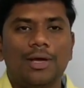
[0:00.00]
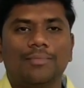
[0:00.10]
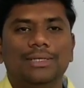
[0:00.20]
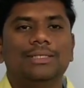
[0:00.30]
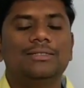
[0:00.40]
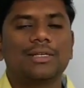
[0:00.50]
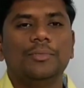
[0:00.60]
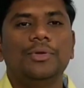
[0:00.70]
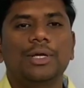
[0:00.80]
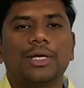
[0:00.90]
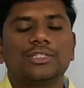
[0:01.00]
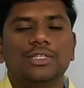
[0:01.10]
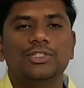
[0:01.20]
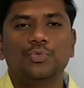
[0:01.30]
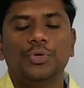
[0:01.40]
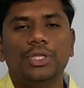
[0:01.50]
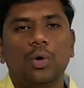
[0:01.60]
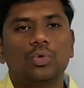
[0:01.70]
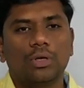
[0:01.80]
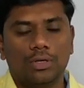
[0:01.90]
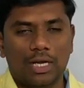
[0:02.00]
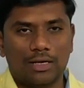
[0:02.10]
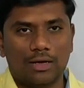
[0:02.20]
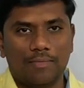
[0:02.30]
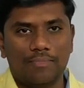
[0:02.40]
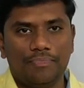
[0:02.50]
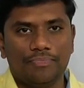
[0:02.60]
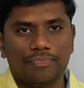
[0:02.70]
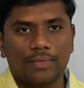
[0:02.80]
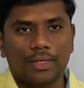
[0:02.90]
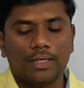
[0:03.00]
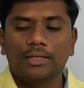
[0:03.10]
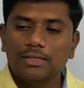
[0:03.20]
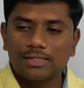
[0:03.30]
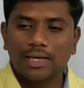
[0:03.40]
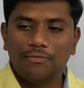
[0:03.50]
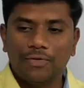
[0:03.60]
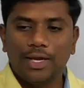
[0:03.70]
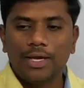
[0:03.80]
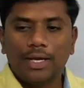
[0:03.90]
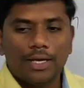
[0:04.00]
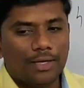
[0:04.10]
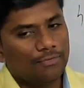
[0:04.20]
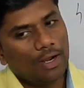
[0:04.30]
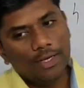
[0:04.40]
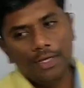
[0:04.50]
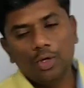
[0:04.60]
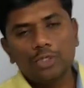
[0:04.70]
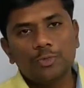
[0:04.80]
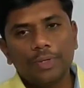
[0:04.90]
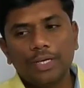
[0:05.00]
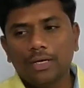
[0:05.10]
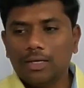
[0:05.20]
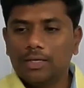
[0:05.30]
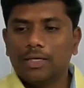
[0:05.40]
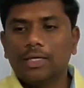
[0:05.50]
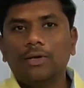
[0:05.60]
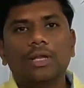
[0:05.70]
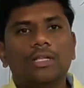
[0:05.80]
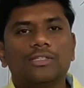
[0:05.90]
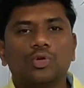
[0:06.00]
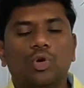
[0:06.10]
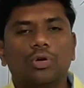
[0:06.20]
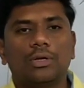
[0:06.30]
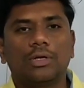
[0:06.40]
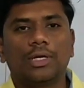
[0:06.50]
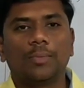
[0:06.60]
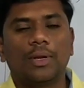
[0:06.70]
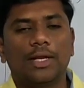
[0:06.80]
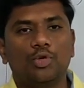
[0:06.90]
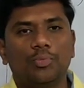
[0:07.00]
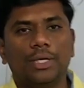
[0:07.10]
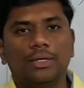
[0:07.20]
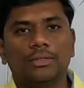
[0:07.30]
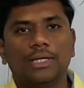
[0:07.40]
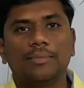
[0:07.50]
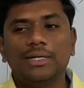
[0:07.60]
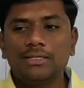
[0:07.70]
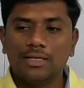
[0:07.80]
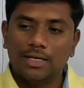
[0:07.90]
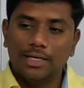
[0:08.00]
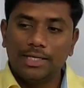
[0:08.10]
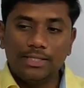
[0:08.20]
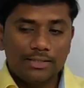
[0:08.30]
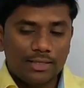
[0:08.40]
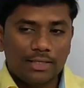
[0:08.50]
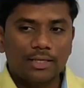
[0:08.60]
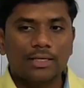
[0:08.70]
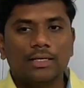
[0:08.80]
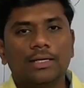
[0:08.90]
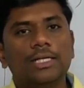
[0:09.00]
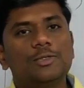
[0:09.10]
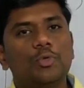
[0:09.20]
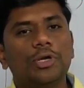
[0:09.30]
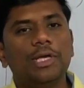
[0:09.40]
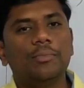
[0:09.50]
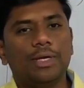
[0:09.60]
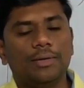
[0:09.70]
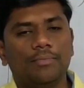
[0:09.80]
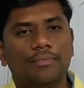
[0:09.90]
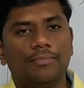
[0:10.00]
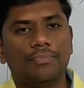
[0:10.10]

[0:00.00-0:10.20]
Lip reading: but this communication is without data. In the same way, if I did not speak, he will also not reply to me. That means he is responding me,